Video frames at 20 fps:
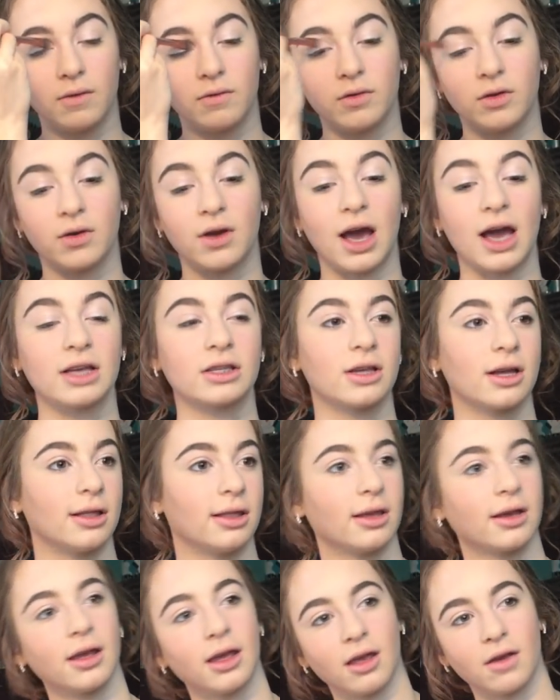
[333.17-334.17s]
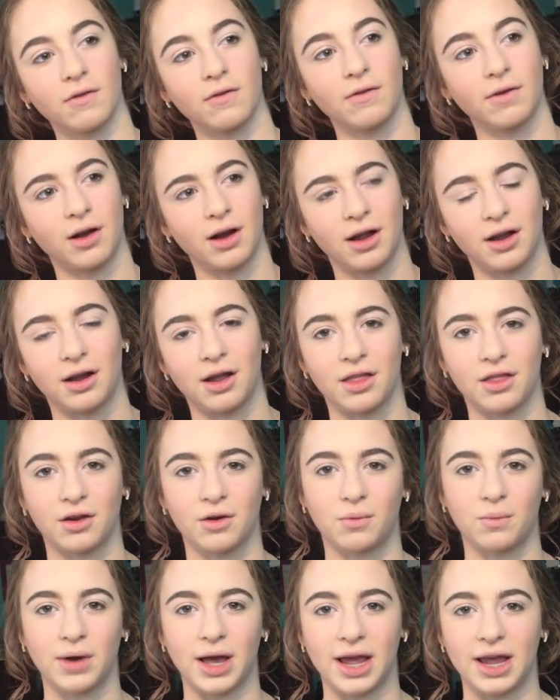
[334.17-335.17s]
If you guys are looking for
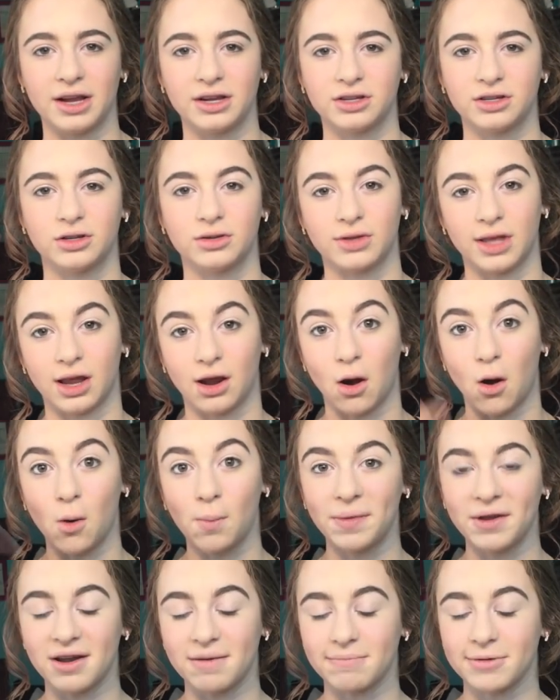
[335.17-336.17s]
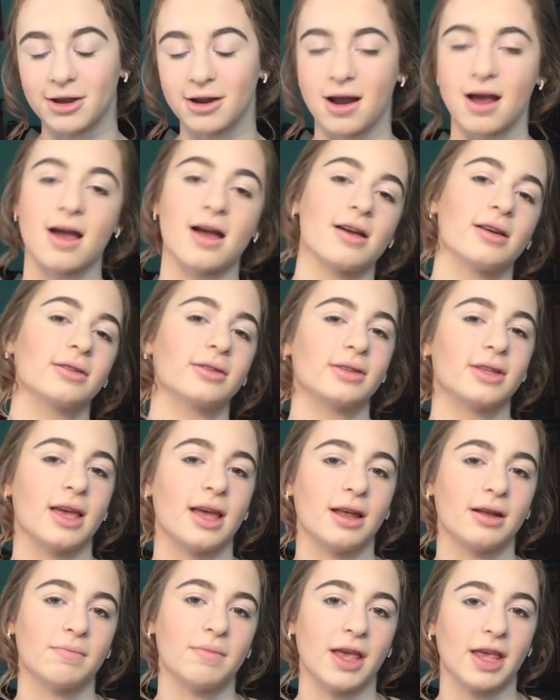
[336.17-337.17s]
another way to like open up your eyes
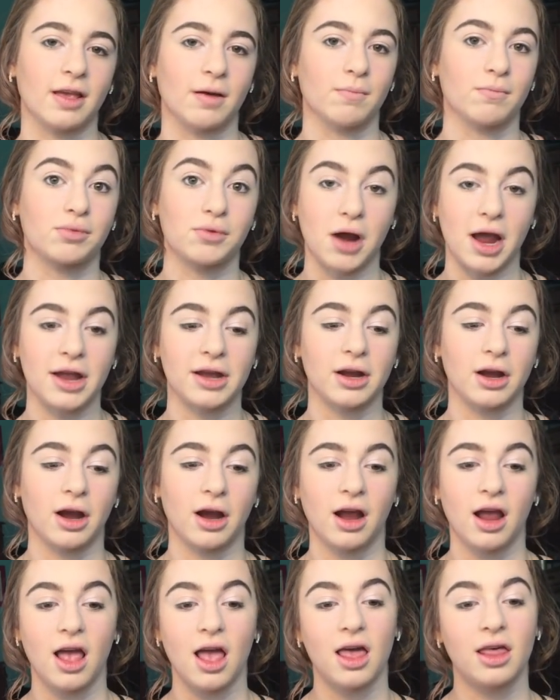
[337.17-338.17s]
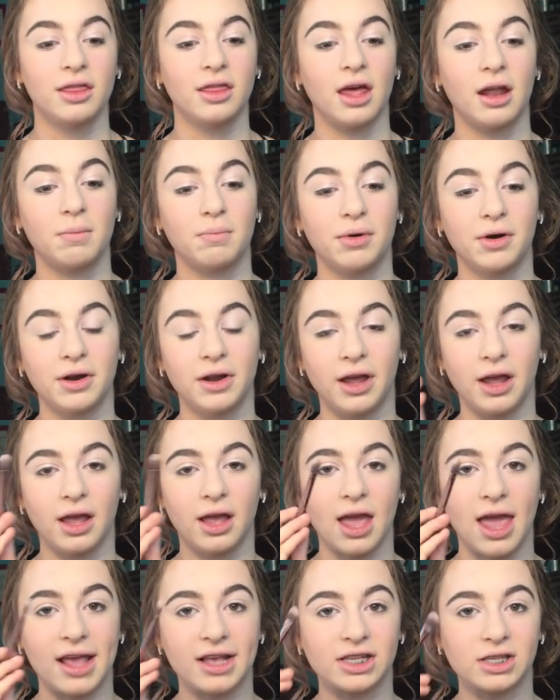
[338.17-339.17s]
and make them brighter, then
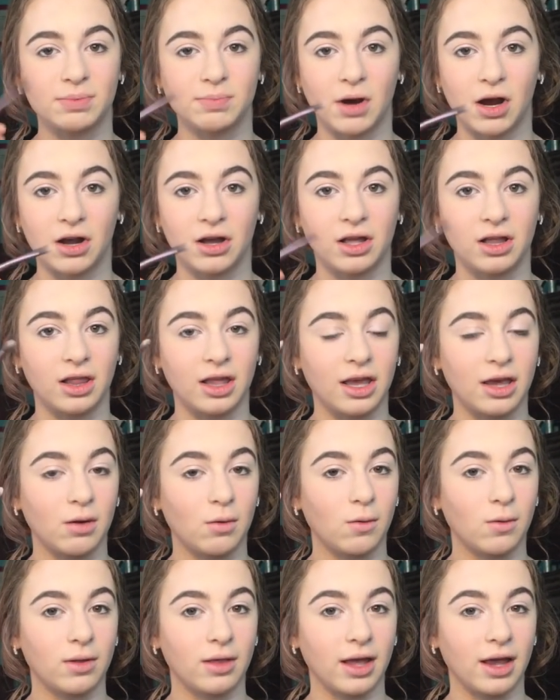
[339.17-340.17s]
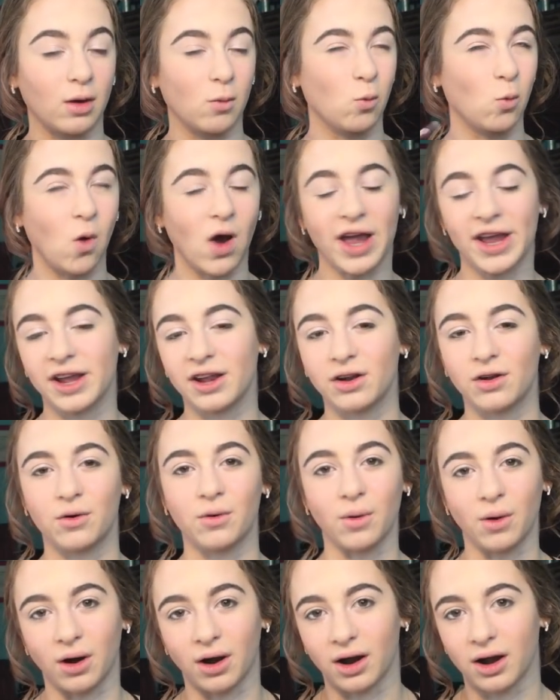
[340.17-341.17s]
putting a sparkly like white
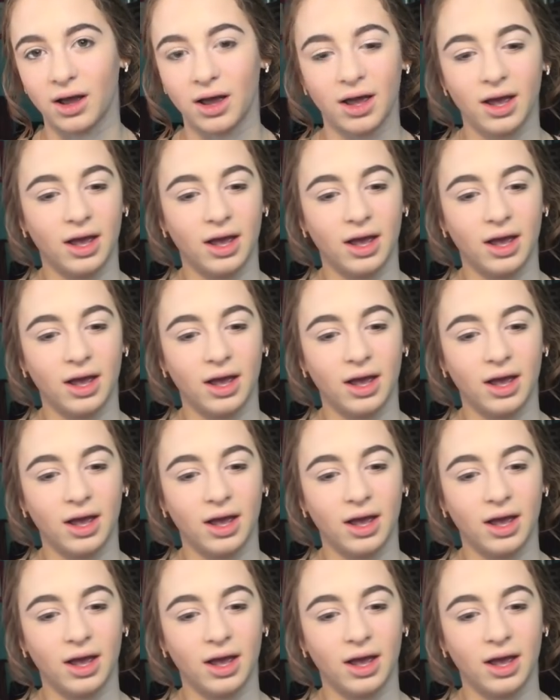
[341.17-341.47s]
or